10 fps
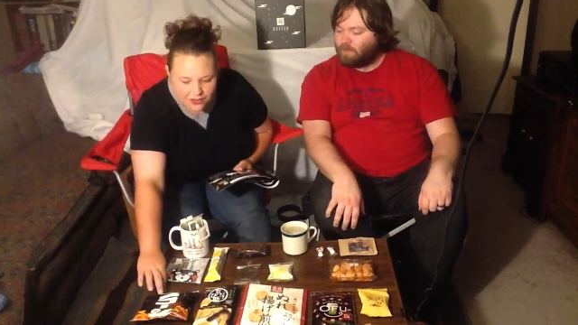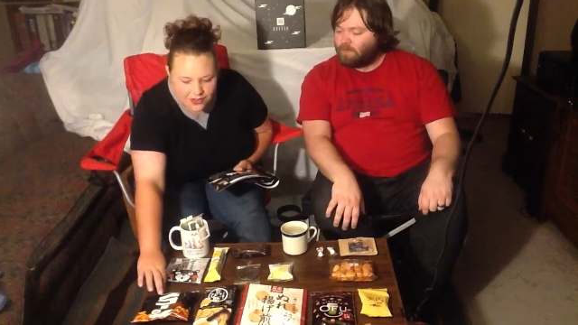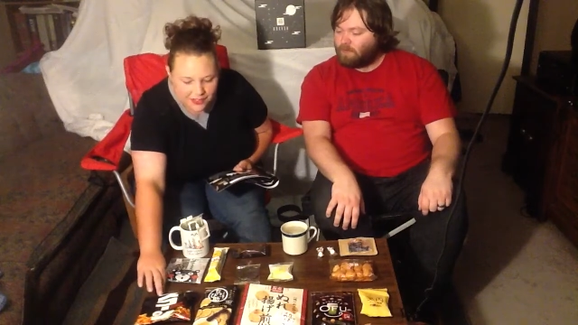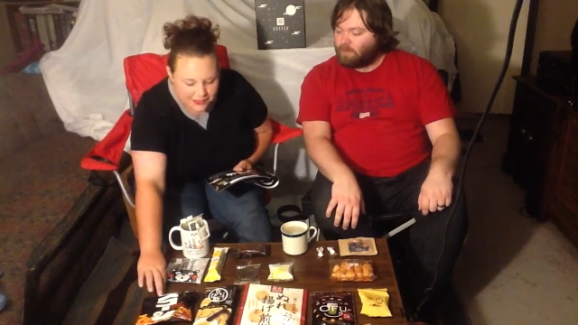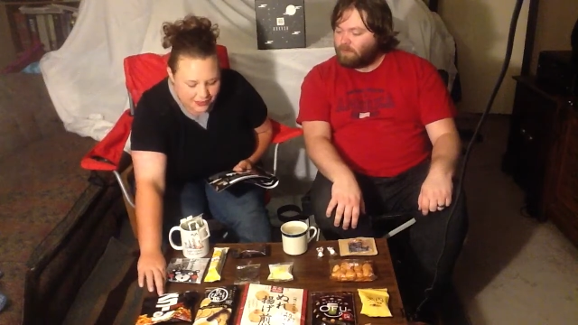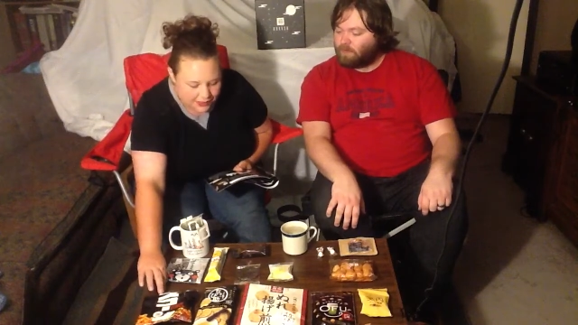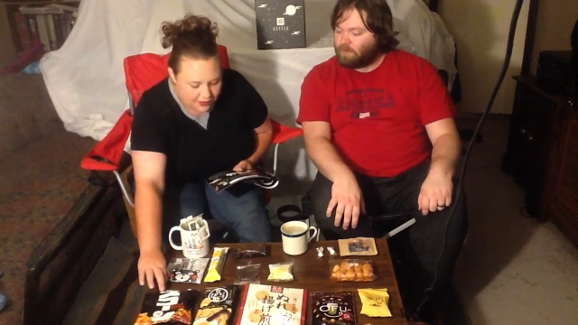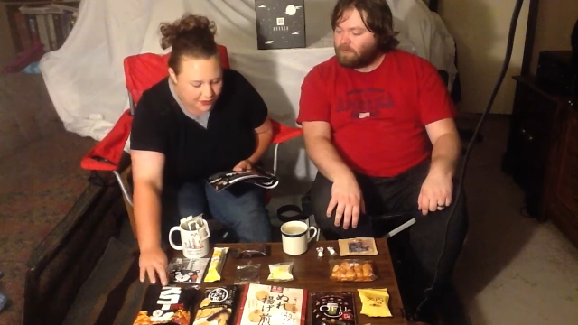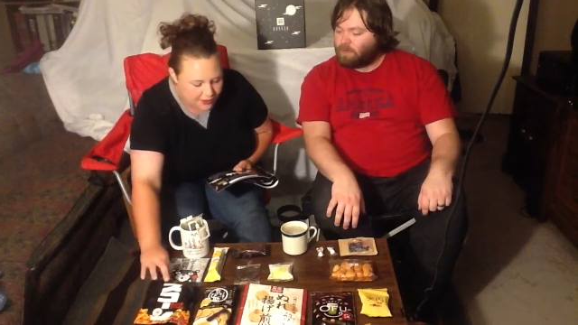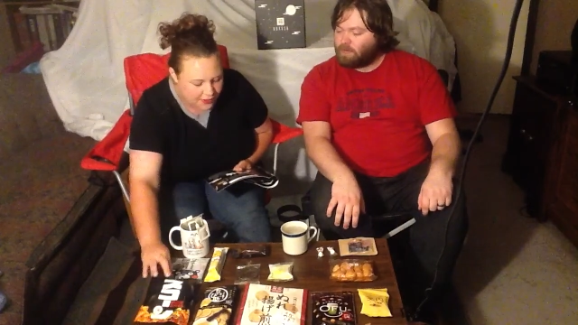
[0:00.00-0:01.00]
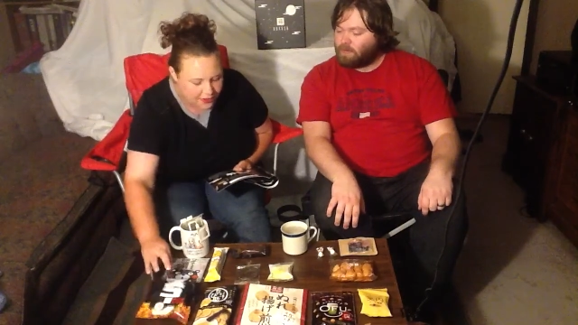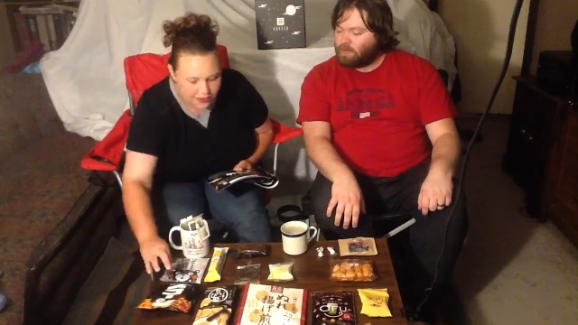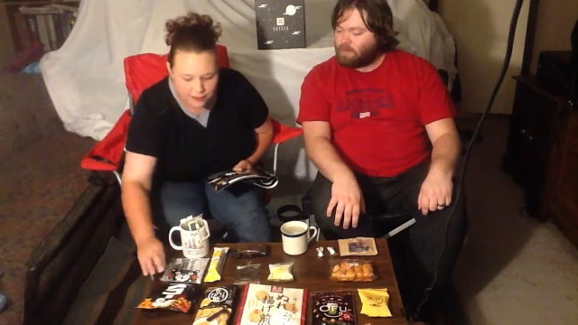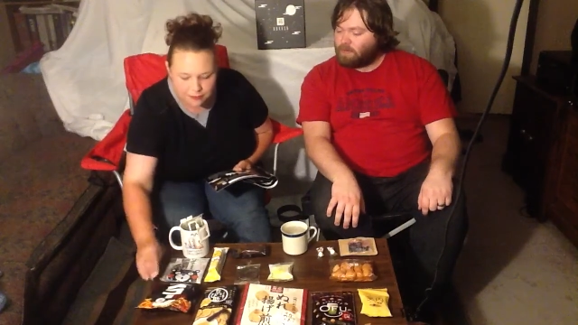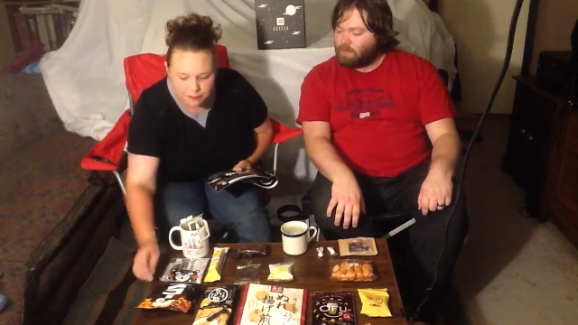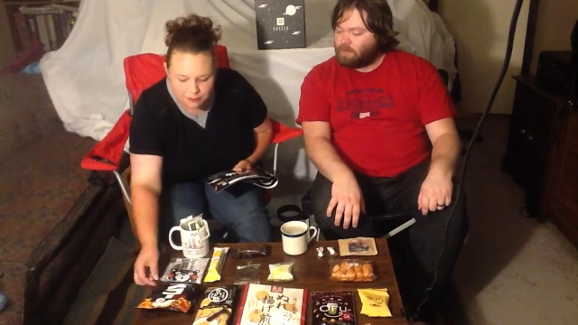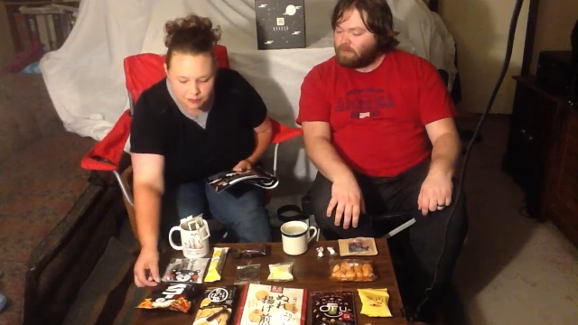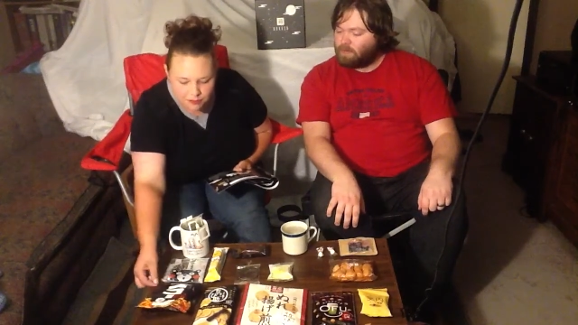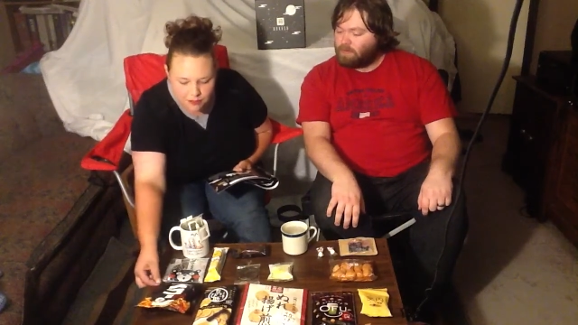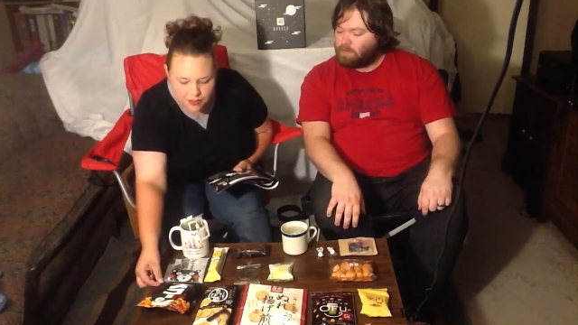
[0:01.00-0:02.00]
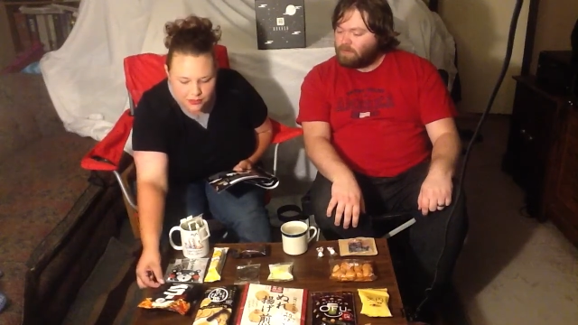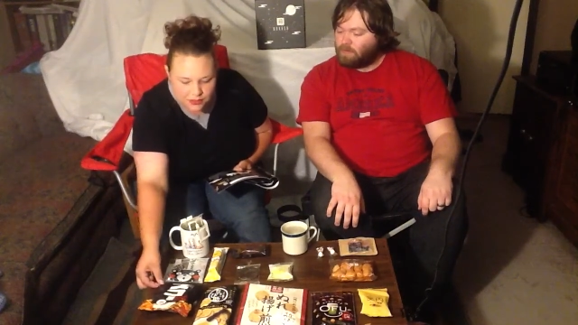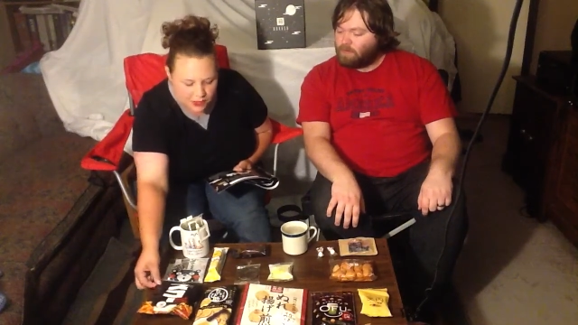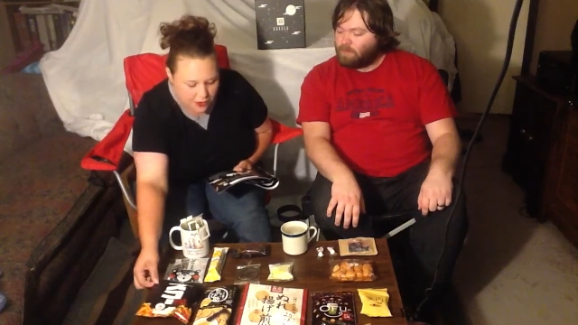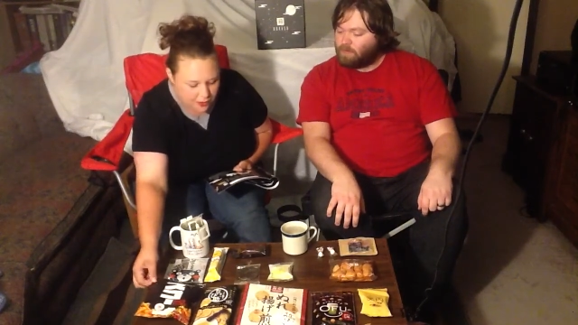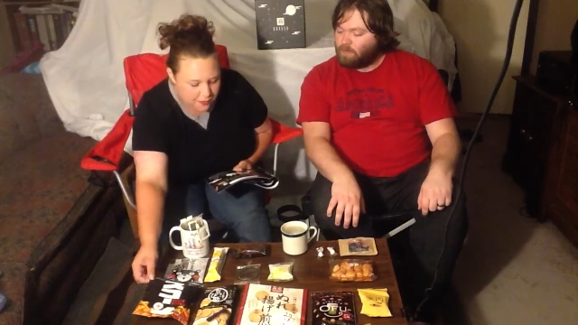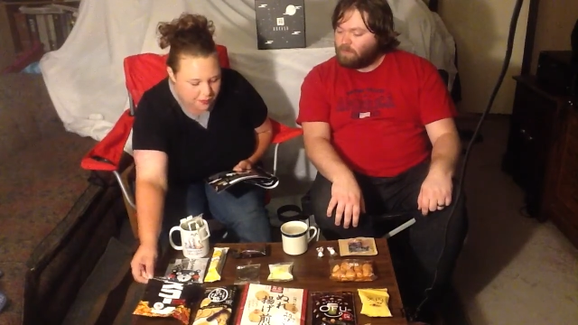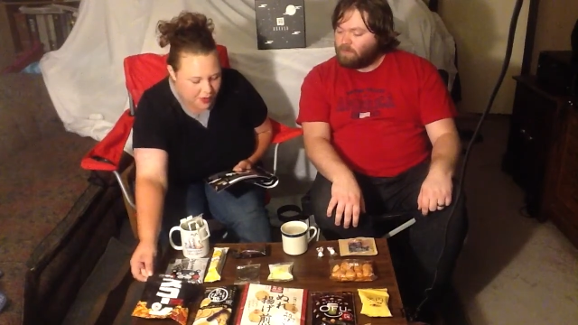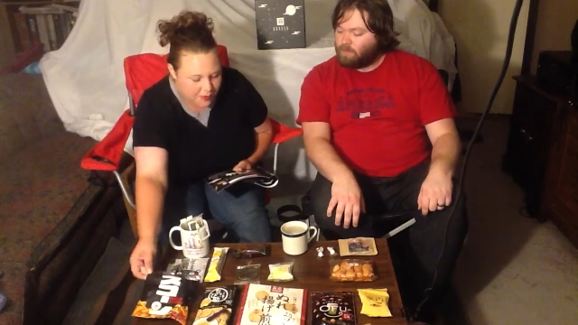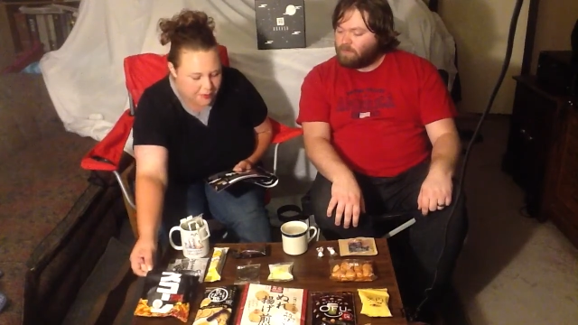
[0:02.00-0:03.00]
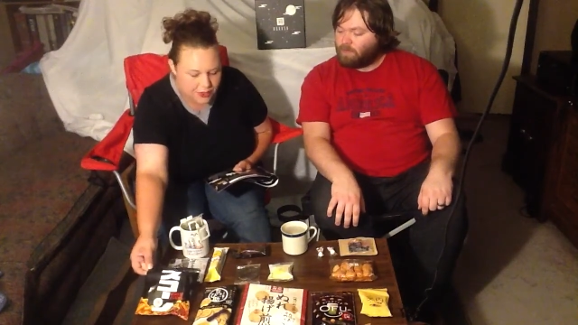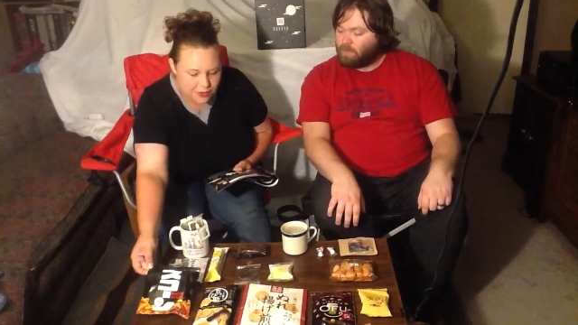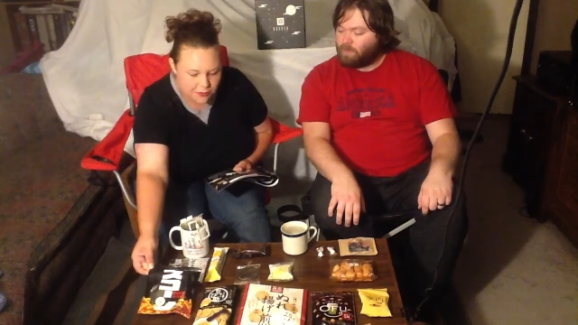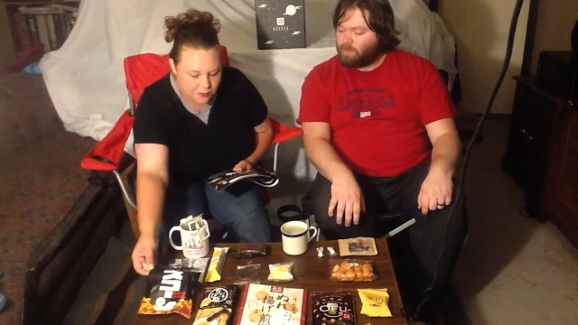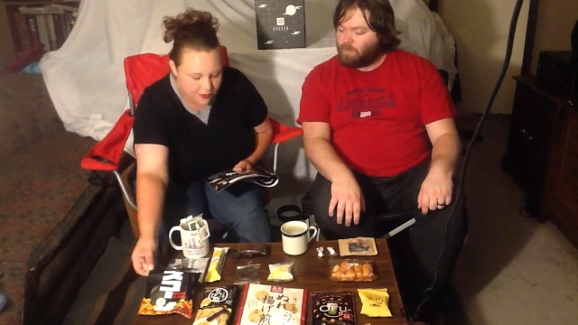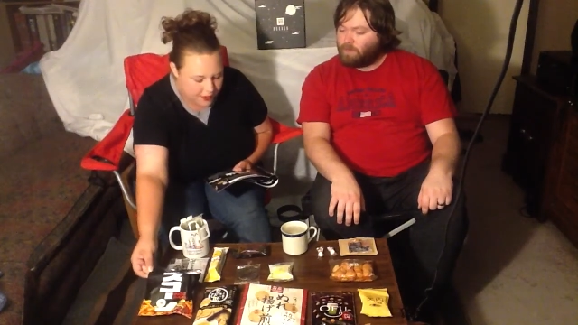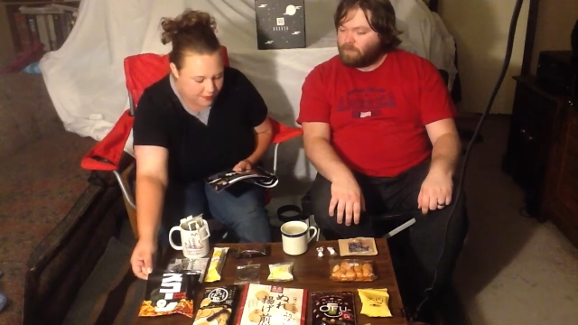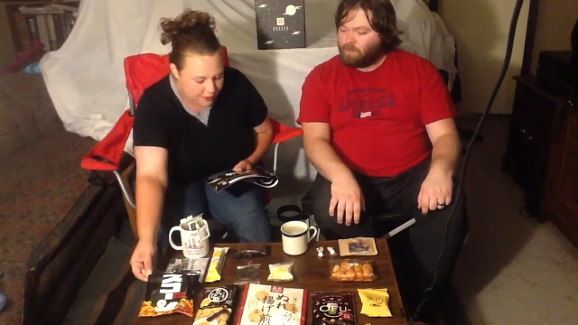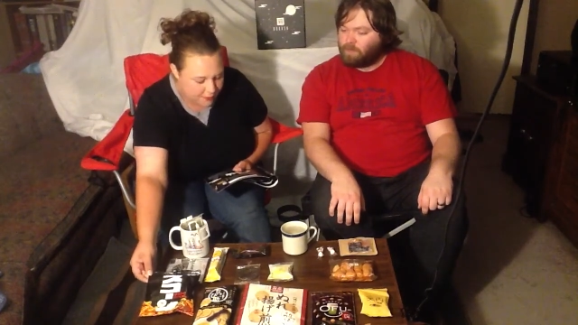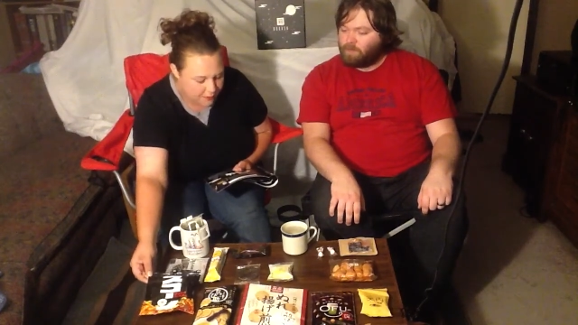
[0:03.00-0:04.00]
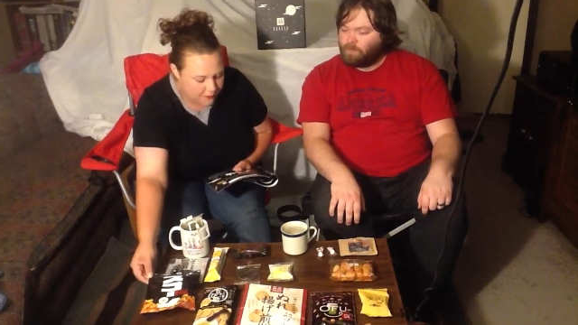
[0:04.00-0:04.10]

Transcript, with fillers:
Speaker 1: Next is our scone barbecue flavor.